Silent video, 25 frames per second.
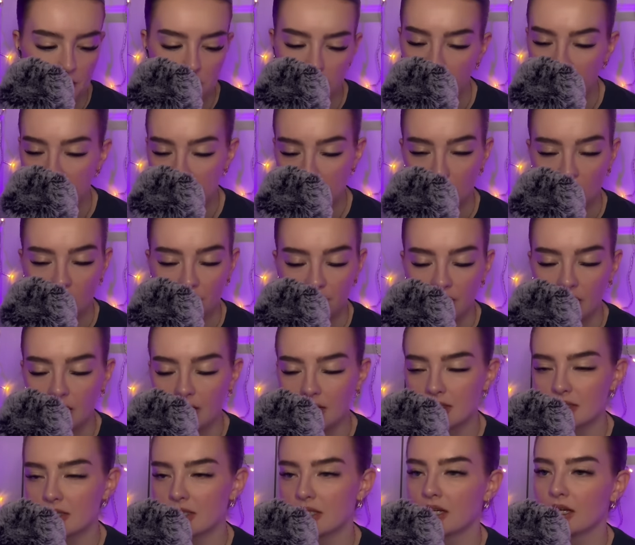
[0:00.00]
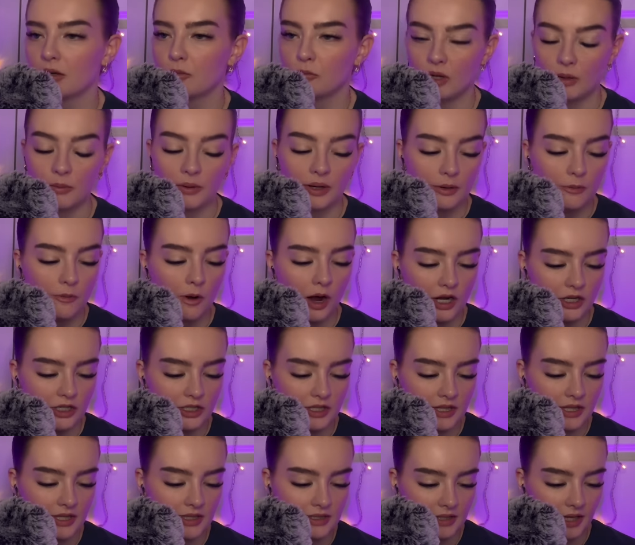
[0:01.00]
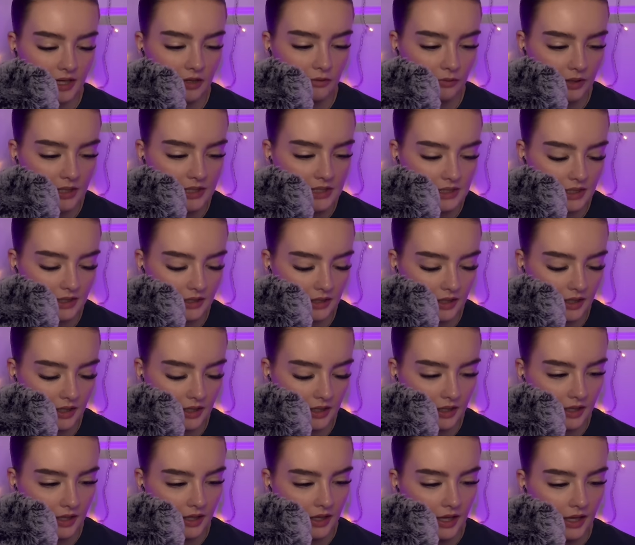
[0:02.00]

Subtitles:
Pitch Perfect, we rewatched this like recently,